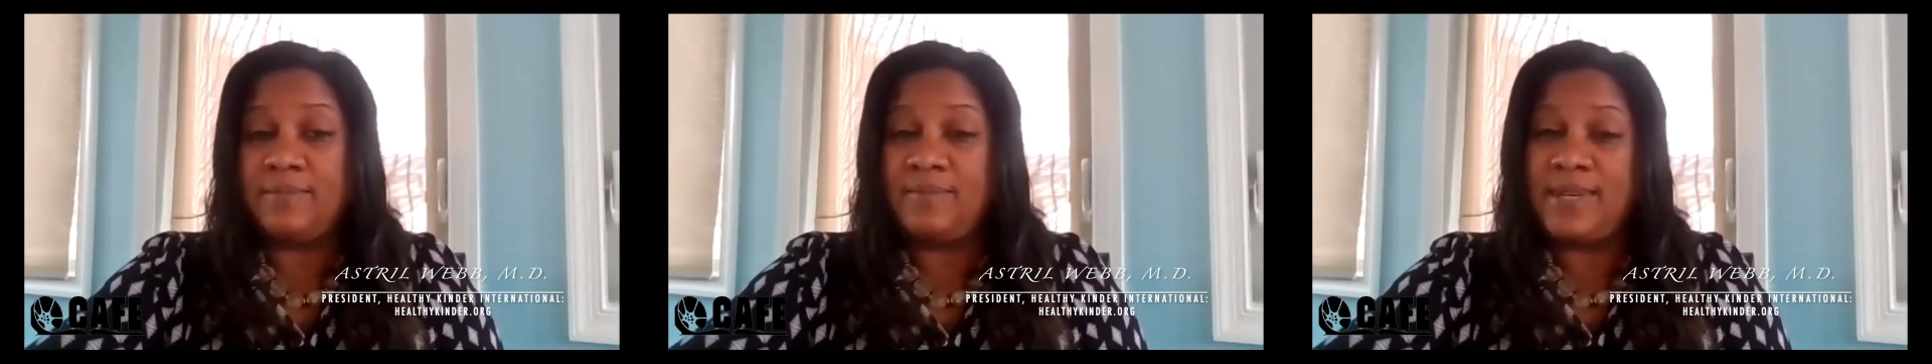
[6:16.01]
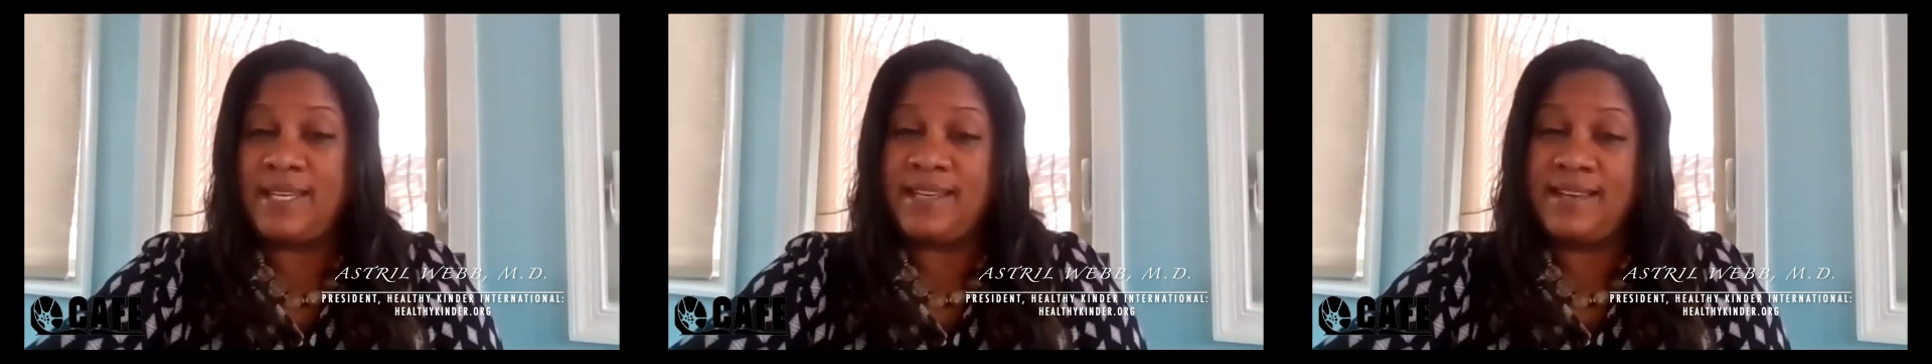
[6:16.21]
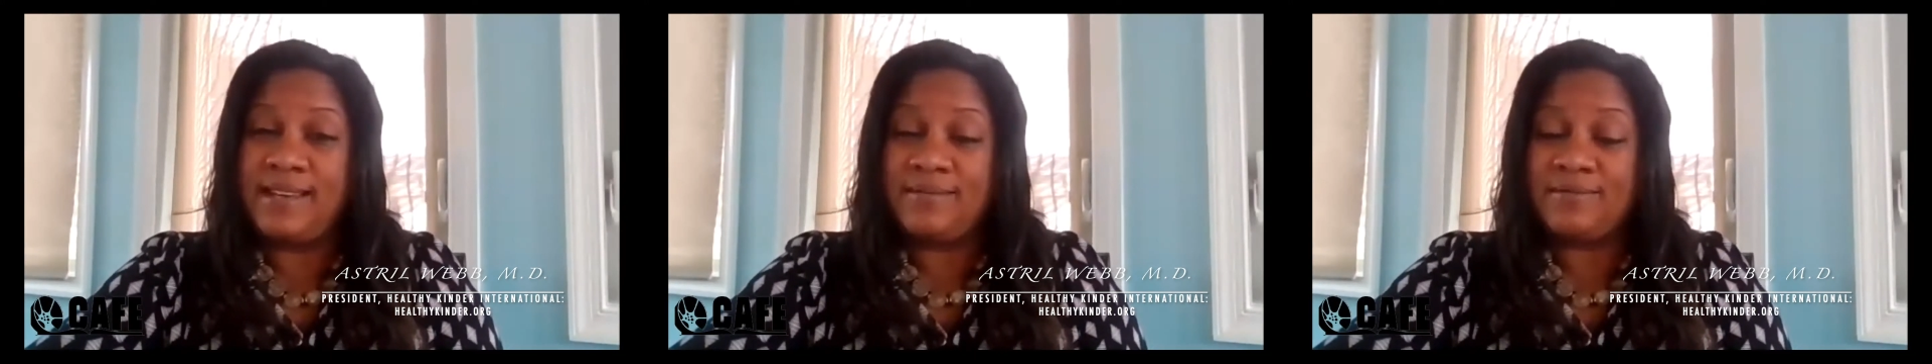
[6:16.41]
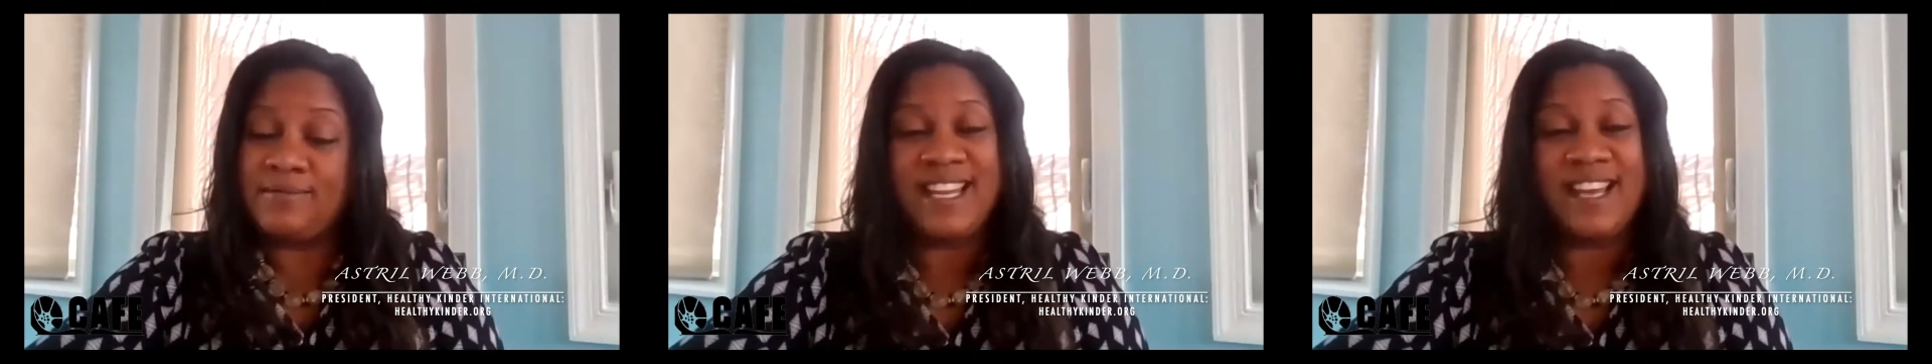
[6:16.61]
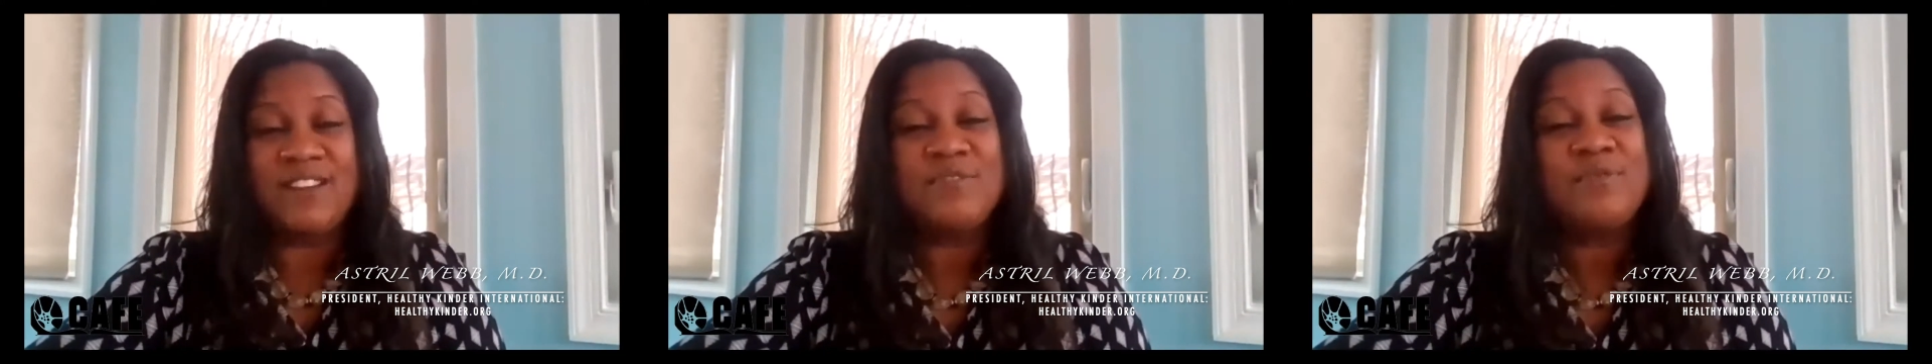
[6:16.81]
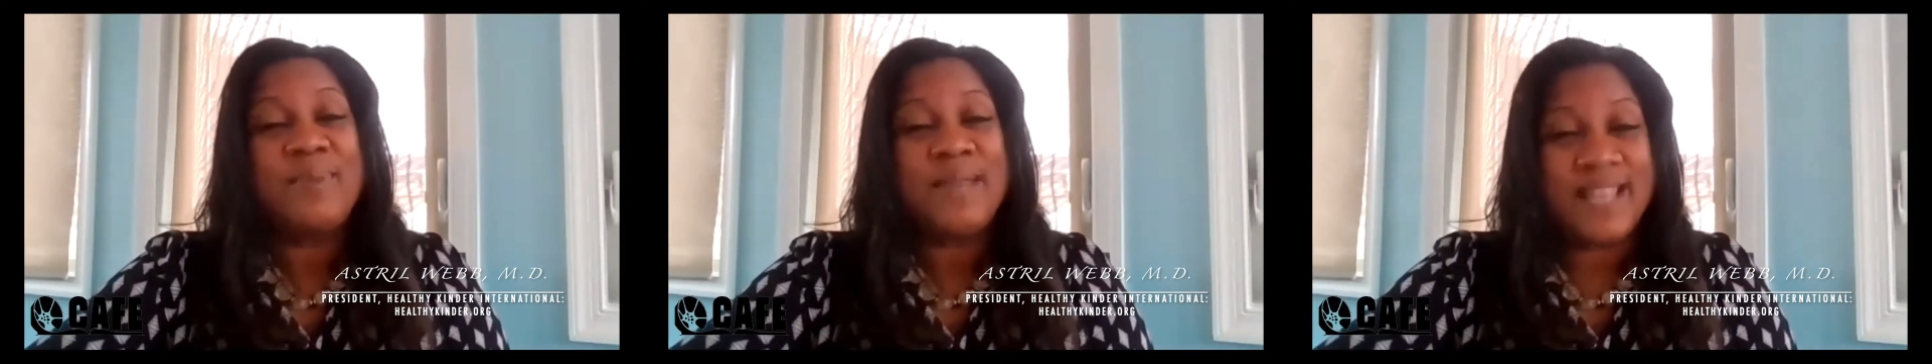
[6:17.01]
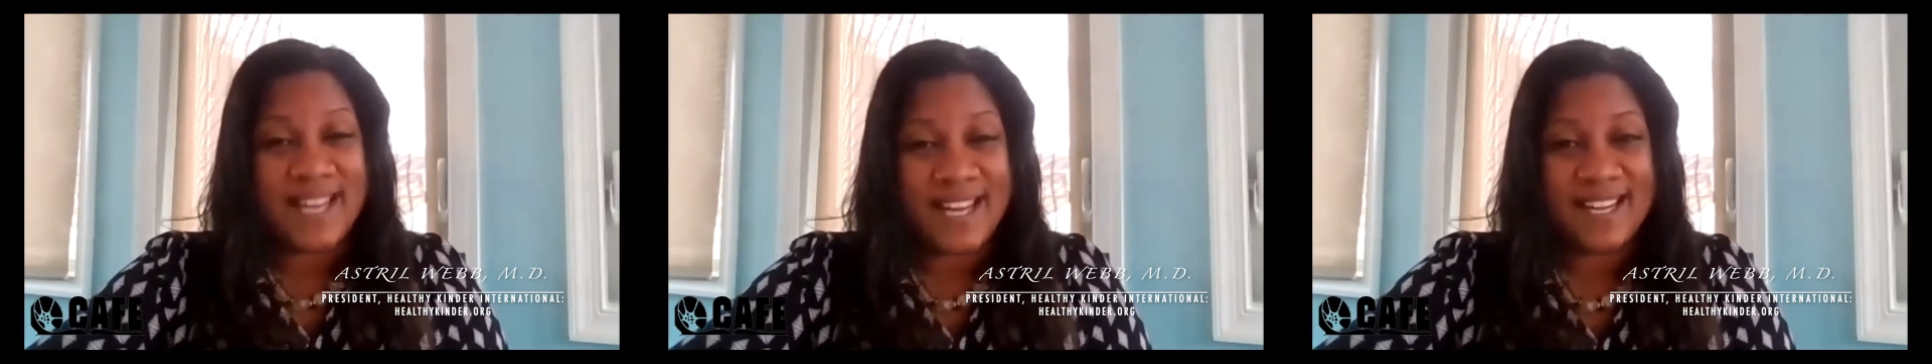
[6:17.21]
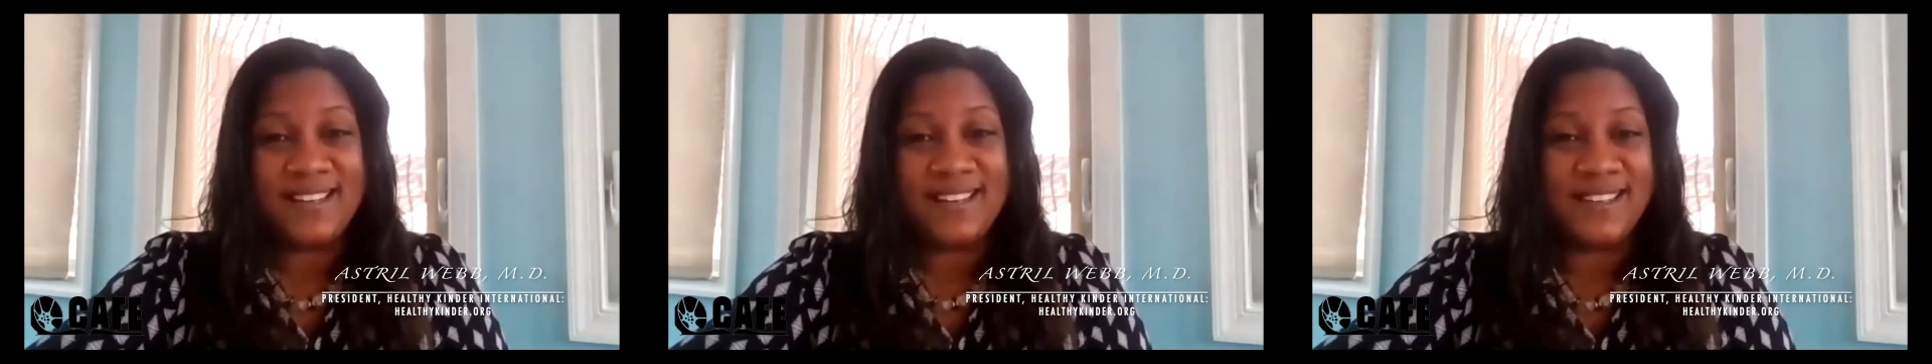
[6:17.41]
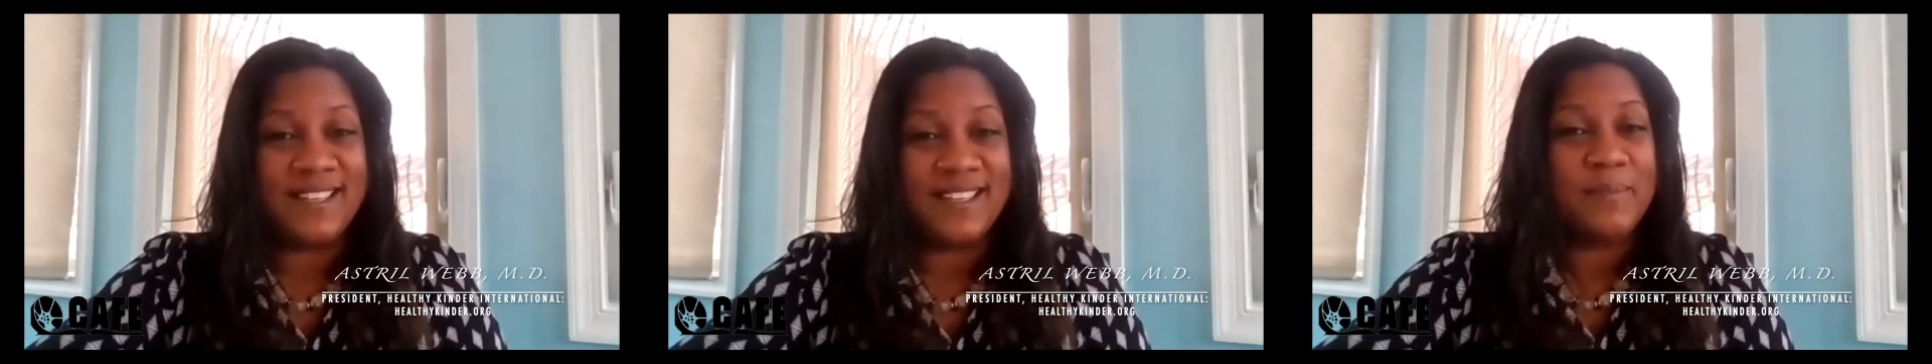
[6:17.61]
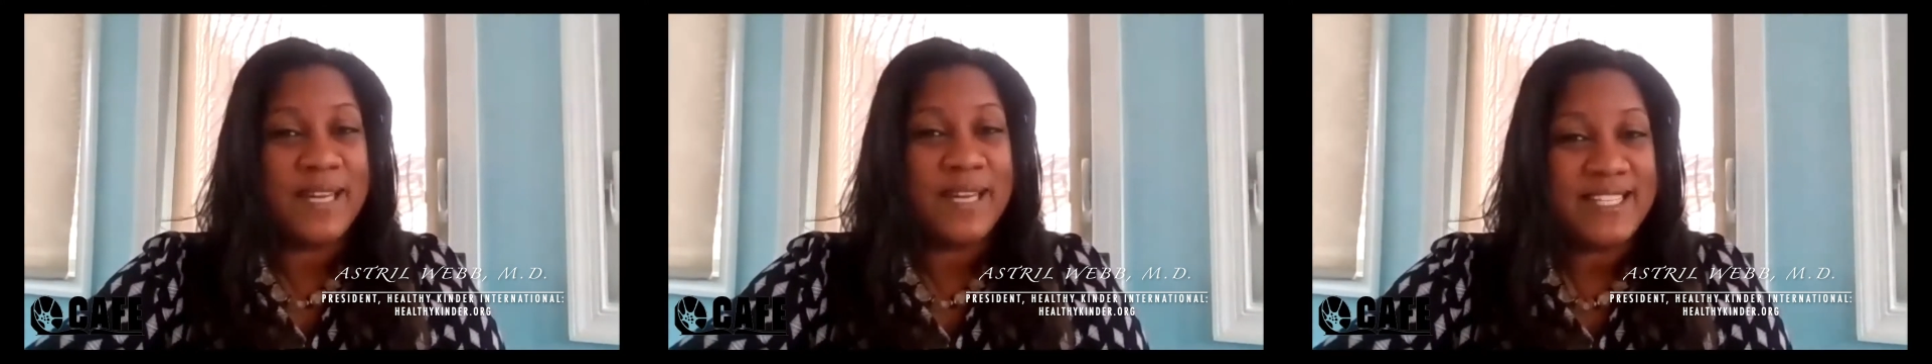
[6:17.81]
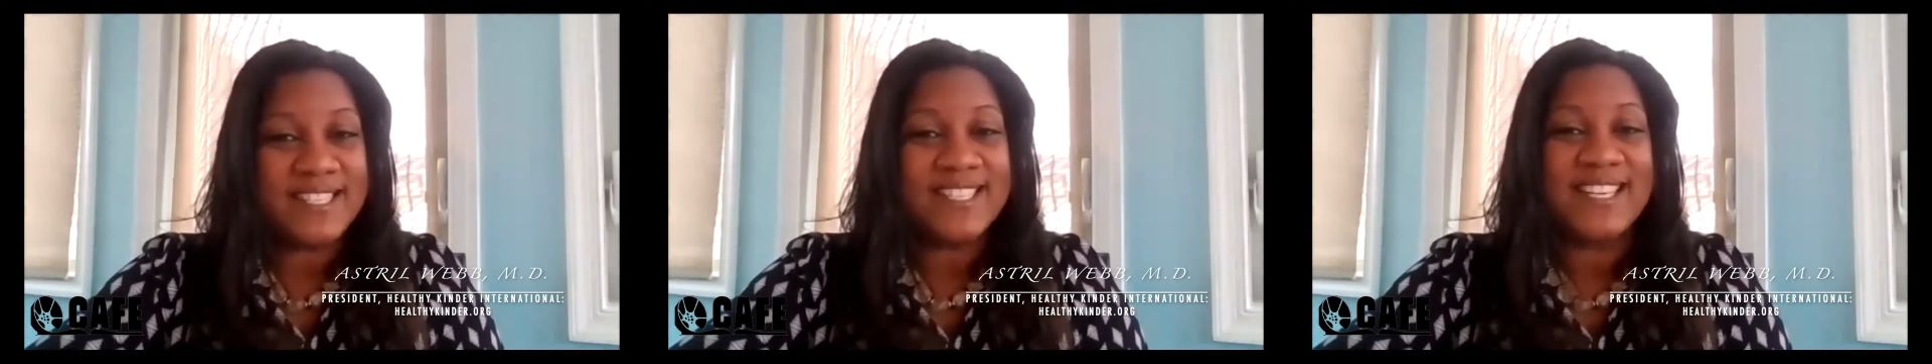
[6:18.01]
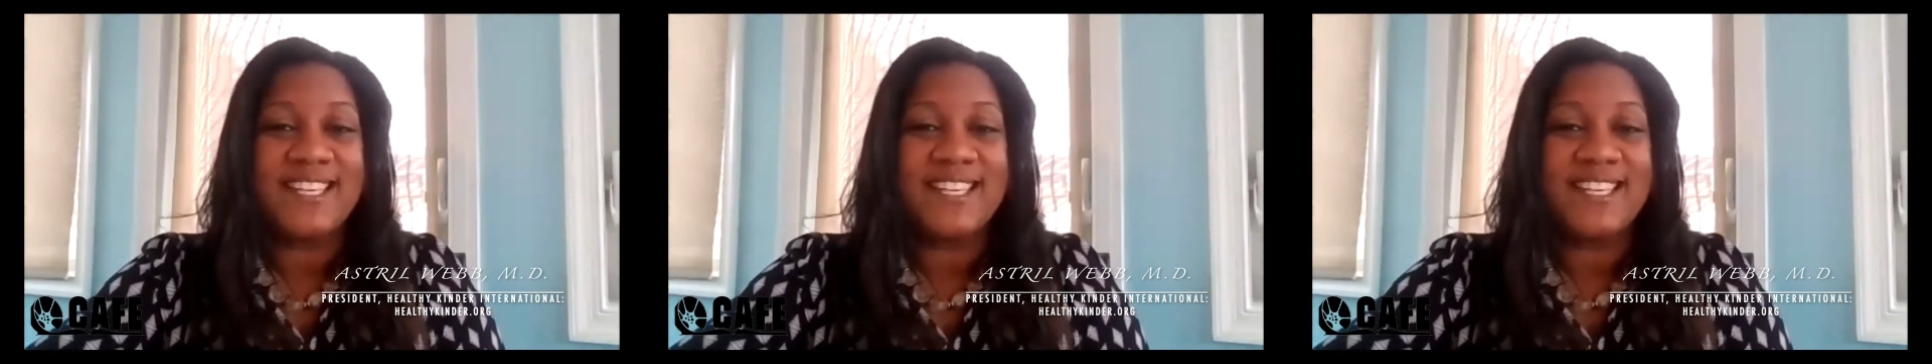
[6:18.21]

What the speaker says: be left behind a little bit